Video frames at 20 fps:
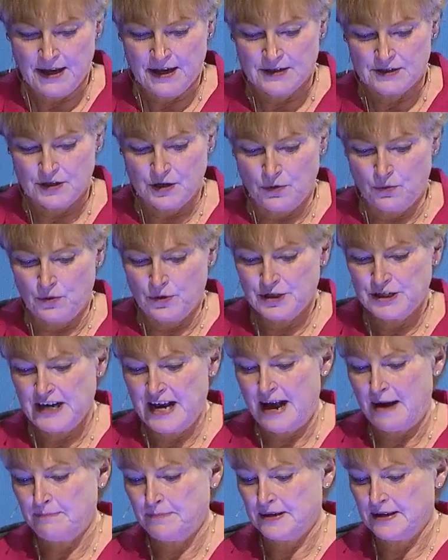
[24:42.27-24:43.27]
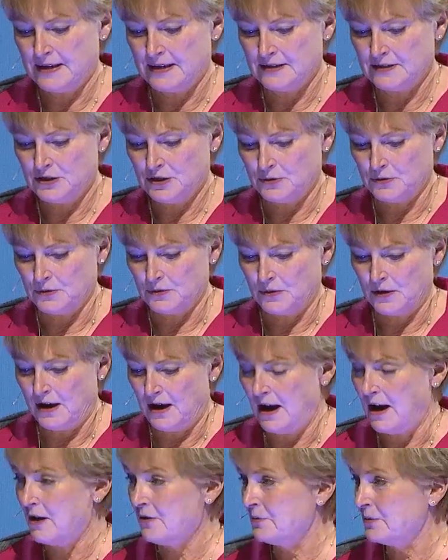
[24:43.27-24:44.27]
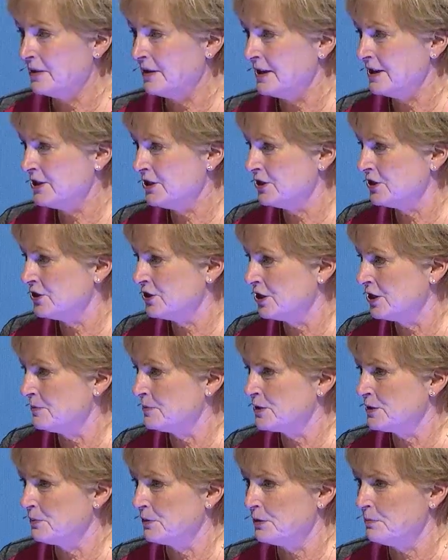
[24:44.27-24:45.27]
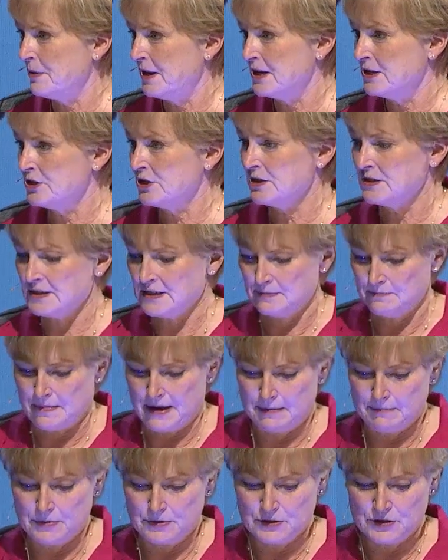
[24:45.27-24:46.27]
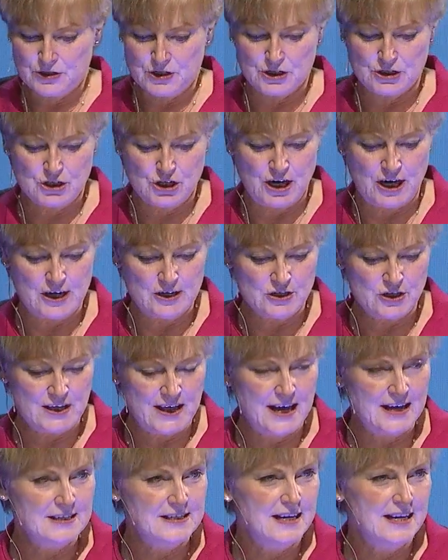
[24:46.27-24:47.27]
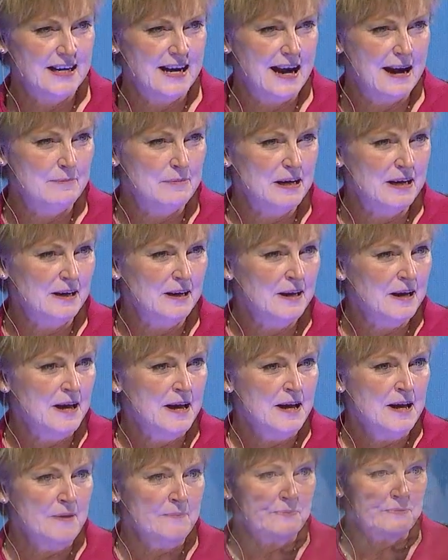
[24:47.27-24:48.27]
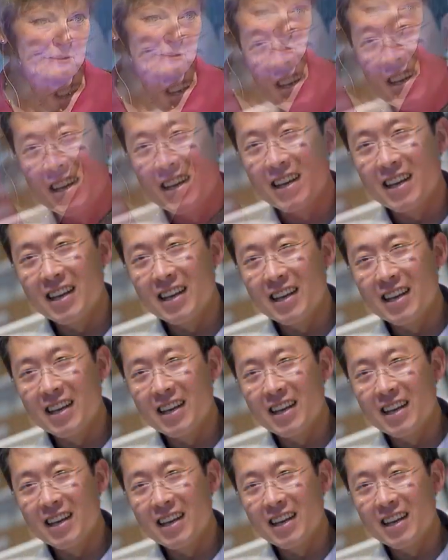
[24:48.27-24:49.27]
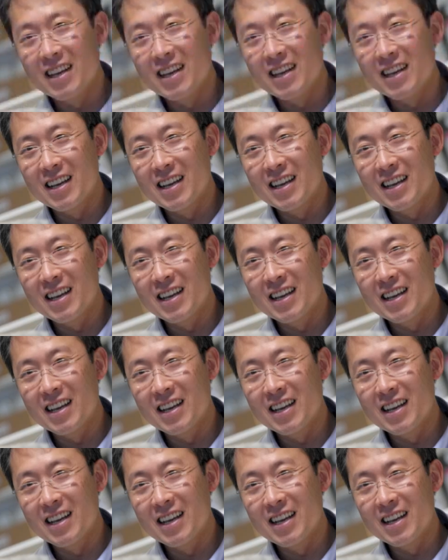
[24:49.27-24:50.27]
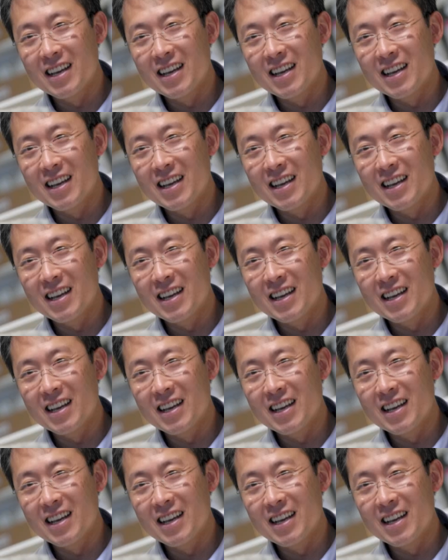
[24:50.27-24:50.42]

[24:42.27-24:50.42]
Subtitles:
So we're tapping into our relationships with patients and members to change that dynamic, doing some simple things like